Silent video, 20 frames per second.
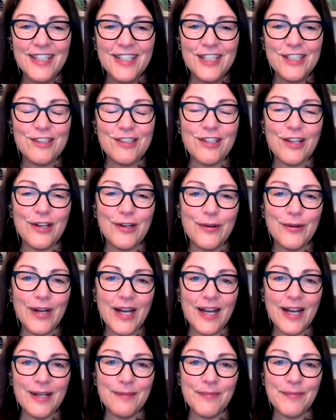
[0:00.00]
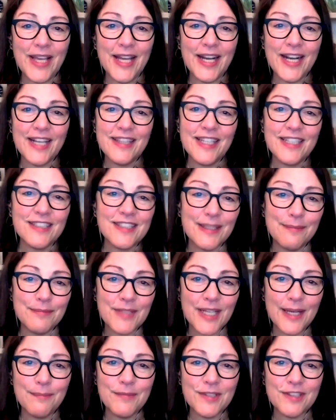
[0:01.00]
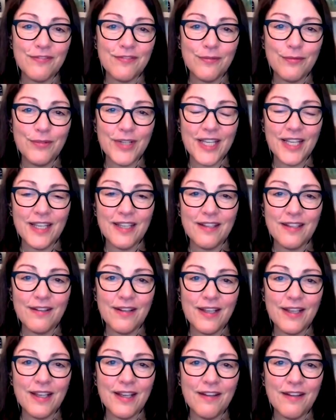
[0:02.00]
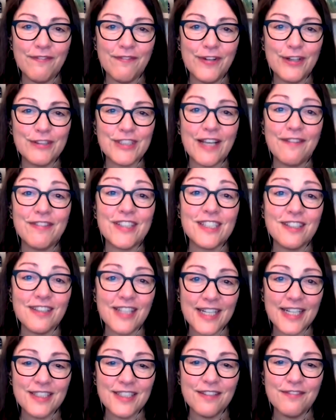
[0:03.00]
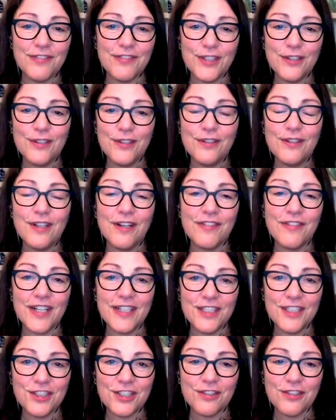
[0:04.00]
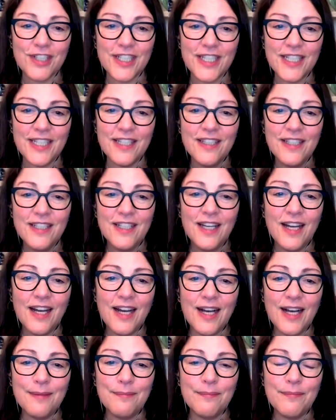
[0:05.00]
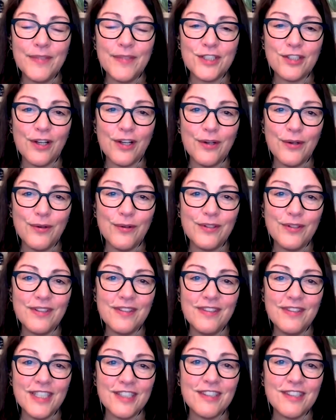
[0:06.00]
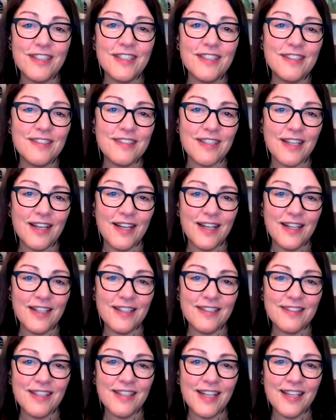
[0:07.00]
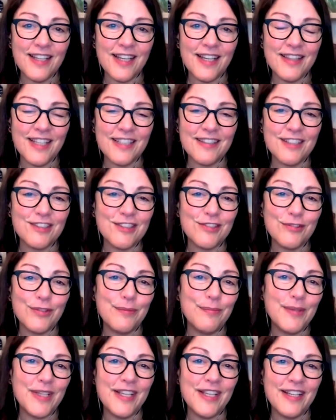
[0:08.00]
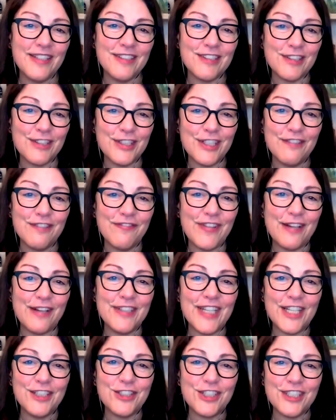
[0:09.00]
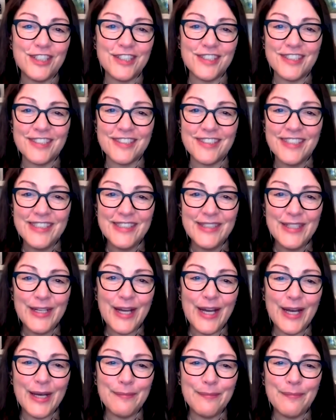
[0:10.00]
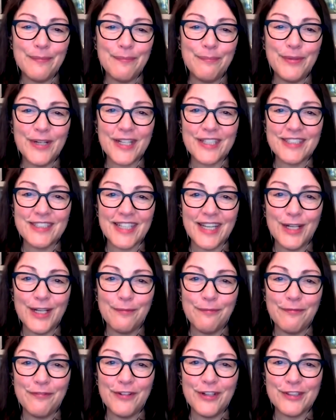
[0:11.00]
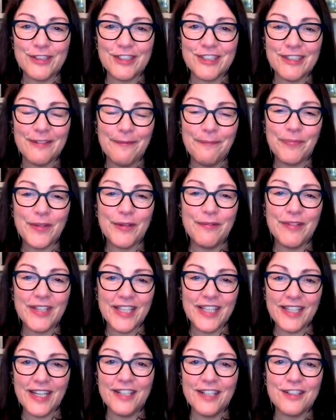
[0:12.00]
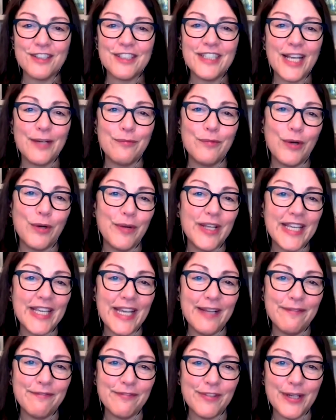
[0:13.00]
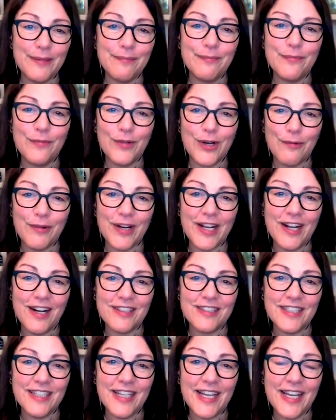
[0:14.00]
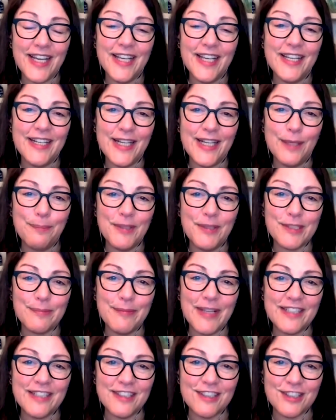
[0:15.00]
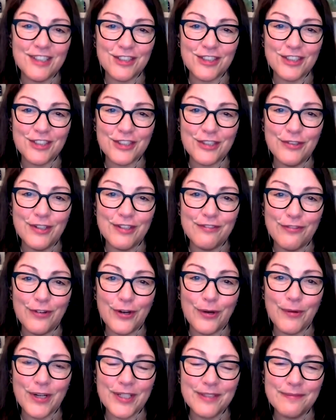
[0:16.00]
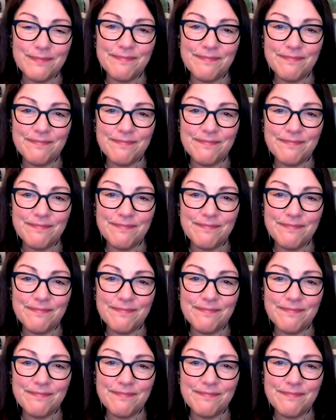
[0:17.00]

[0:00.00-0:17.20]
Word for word: So, um, and I think sometimes we folks have a selective view of our history. Um, so this is, uh, I, I, think this would be is a good foundational um, book to help folks really understand where we came from, where we are today, and help us make decisions going forward.